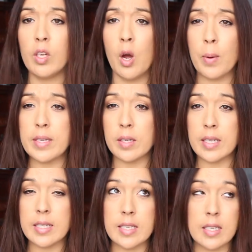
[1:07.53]
All right, so
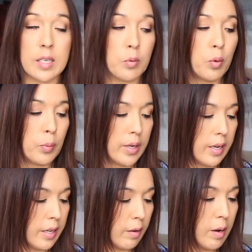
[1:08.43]
let's see what we
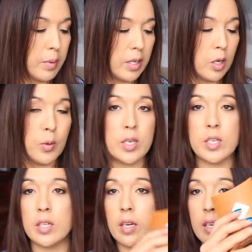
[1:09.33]
got here. I'm gonna go
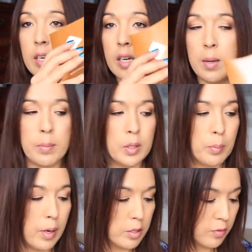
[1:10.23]
into the pillow
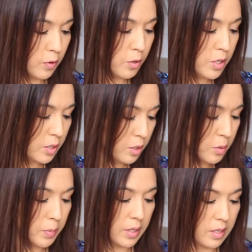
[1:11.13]
pouch first,
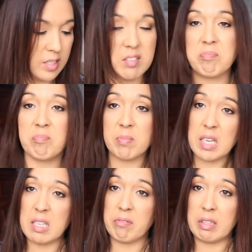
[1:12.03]
just because,
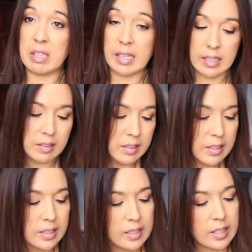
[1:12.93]
because I feel like it.
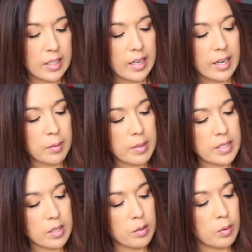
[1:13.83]
Anyway,
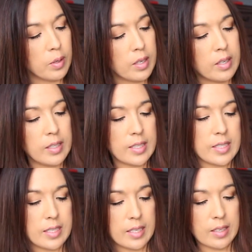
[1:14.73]
so uh, let's
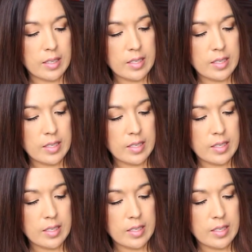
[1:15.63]
see.